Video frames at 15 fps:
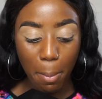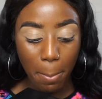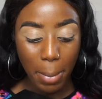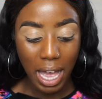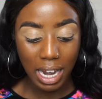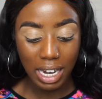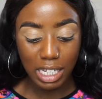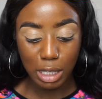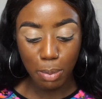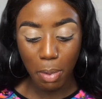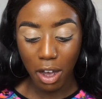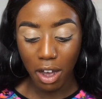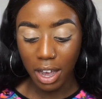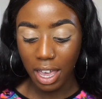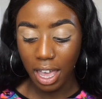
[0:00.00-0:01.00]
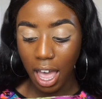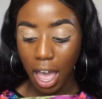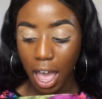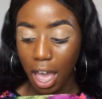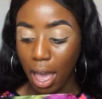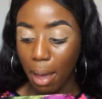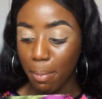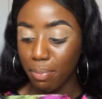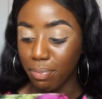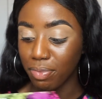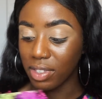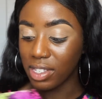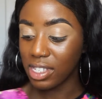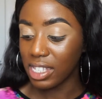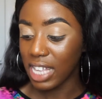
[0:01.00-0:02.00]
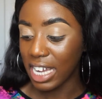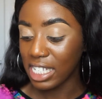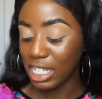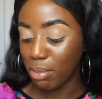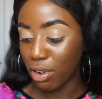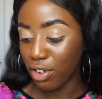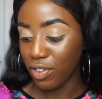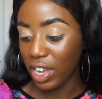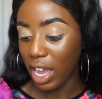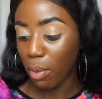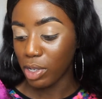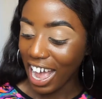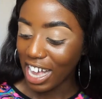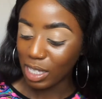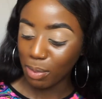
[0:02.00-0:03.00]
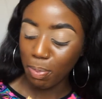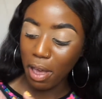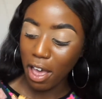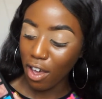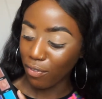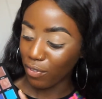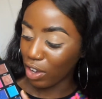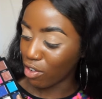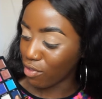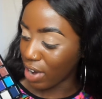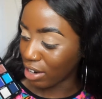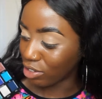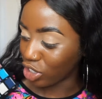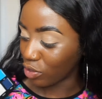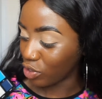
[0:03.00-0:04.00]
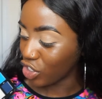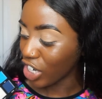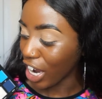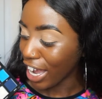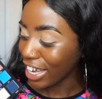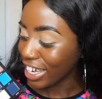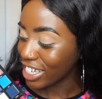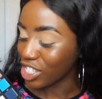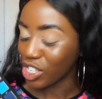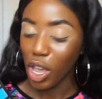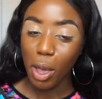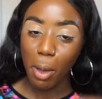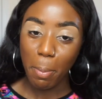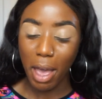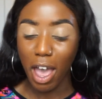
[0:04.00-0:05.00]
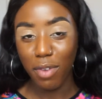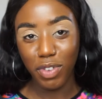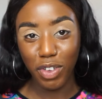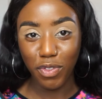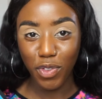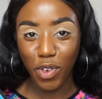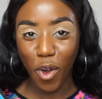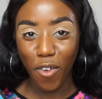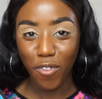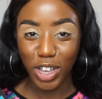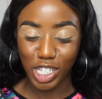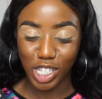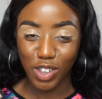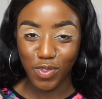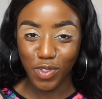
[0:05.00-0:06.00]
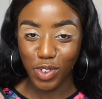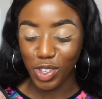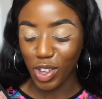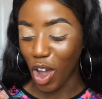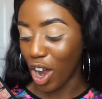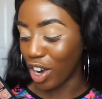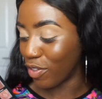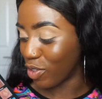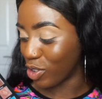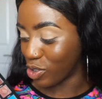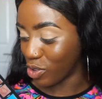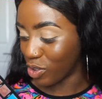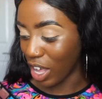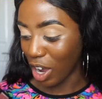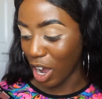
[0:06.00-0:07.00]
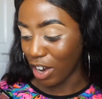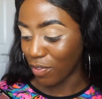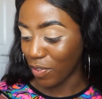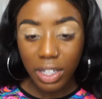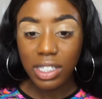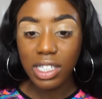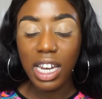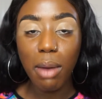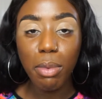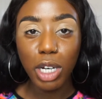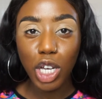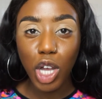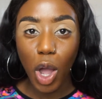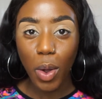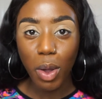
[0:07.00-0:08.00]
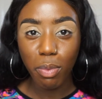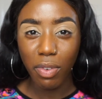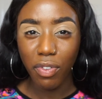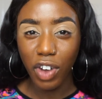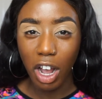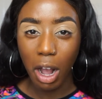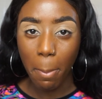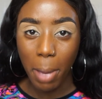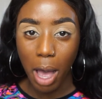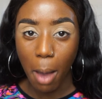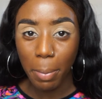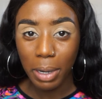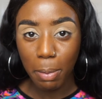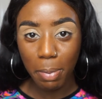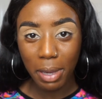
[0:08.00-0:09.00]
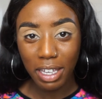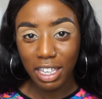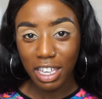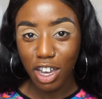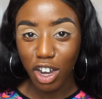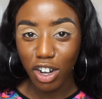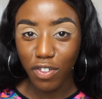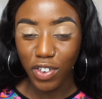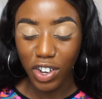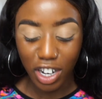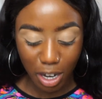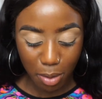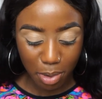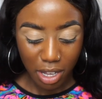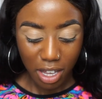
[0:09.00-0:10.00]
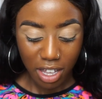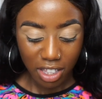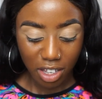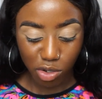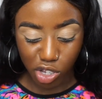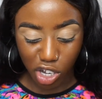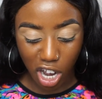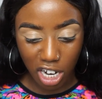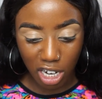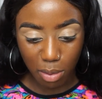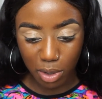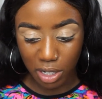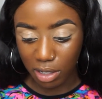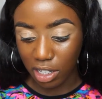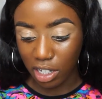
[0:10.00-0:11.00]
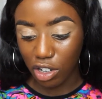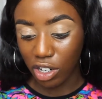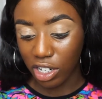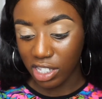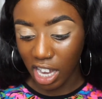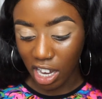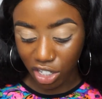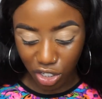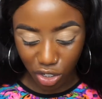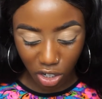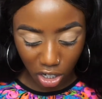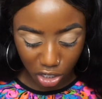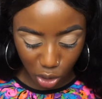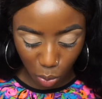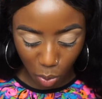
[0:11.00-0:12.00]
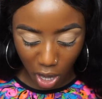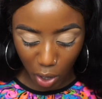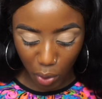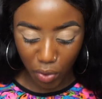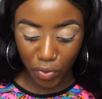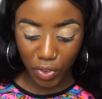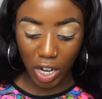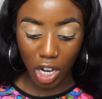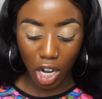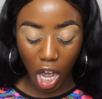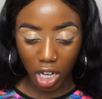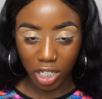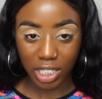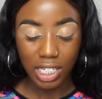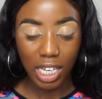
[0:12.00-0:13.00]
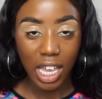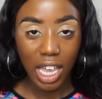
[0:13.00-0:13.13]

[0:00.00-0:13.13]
palette by Stacey, which has perfect a range of shades, perfect for festivals, carnivals and all that kind of vibe. Today I'm going to go in with like a purpley pinky kind of vibe. Those are kind of one of the colours that I do like to work with a lot